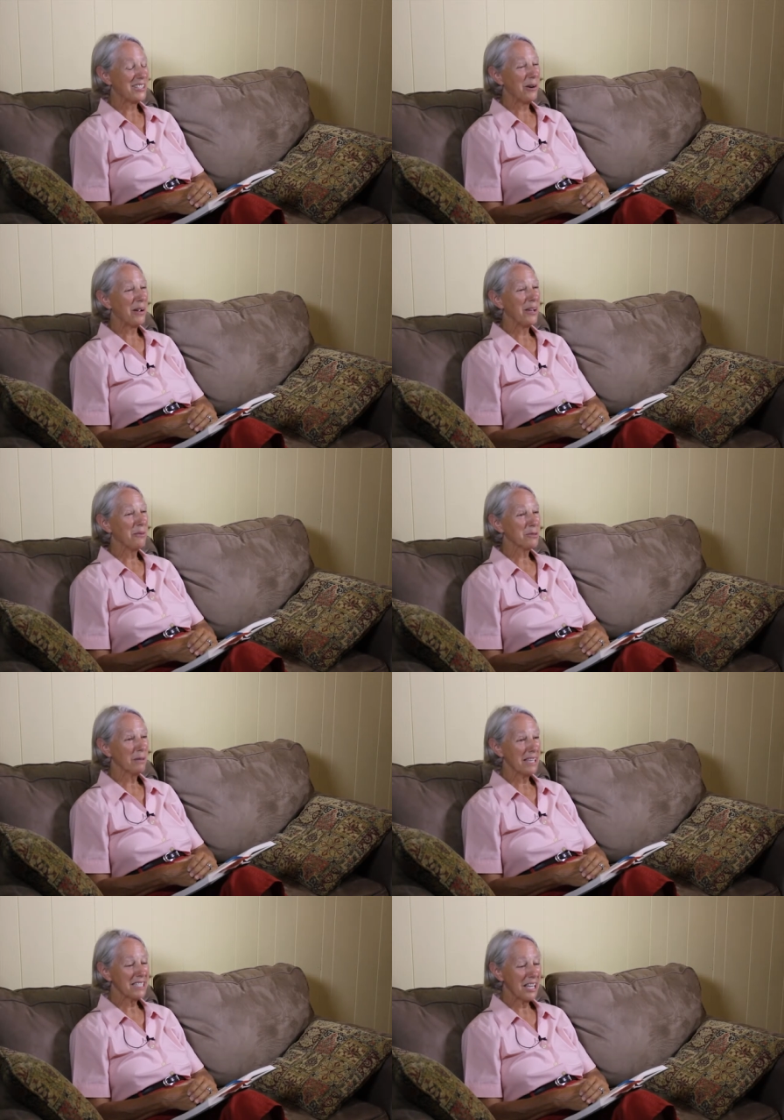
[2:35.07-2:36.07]
So it was
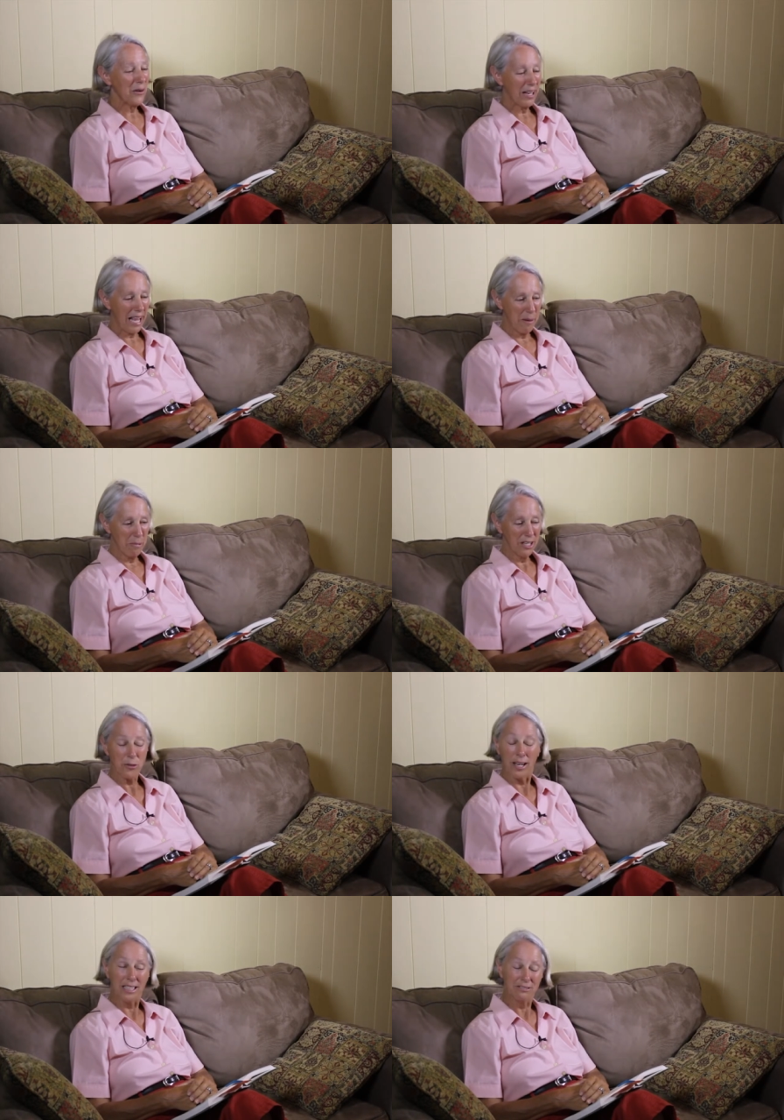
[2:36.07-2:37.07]
placed there, it came by
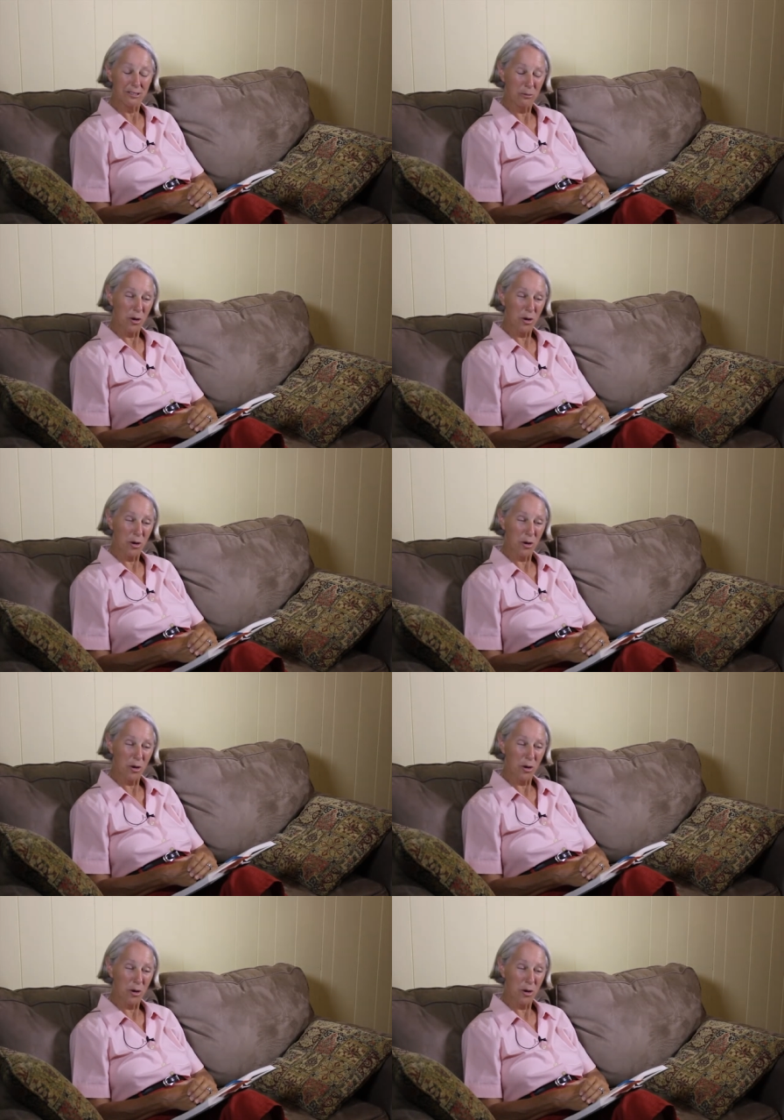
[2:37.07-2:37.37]
train from